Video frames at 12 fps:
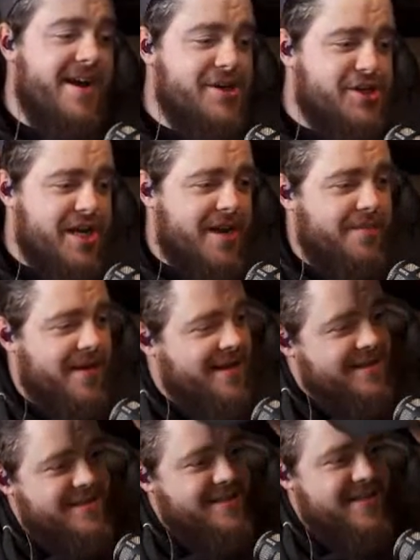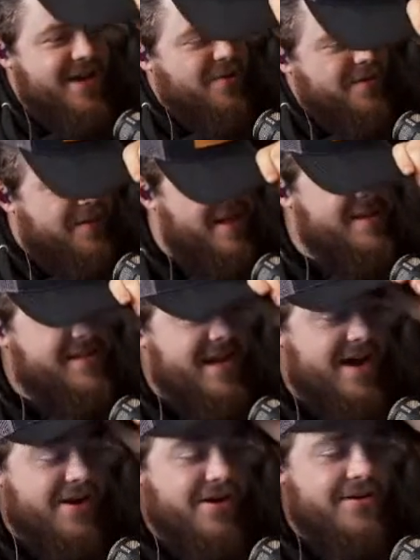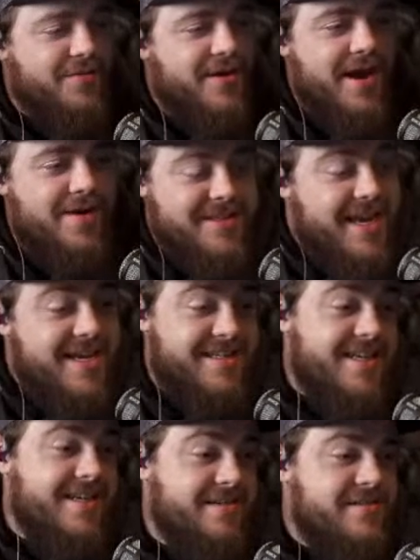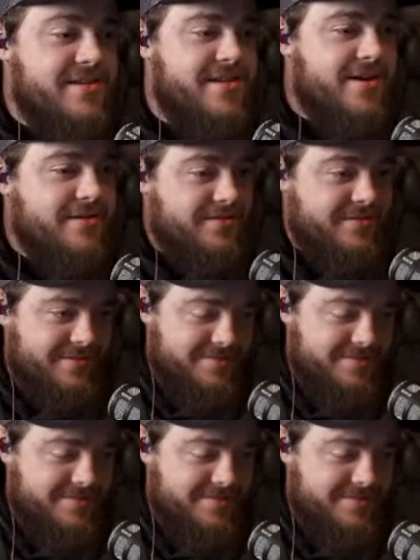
out of shape since I quit playing soccer when I was 18. So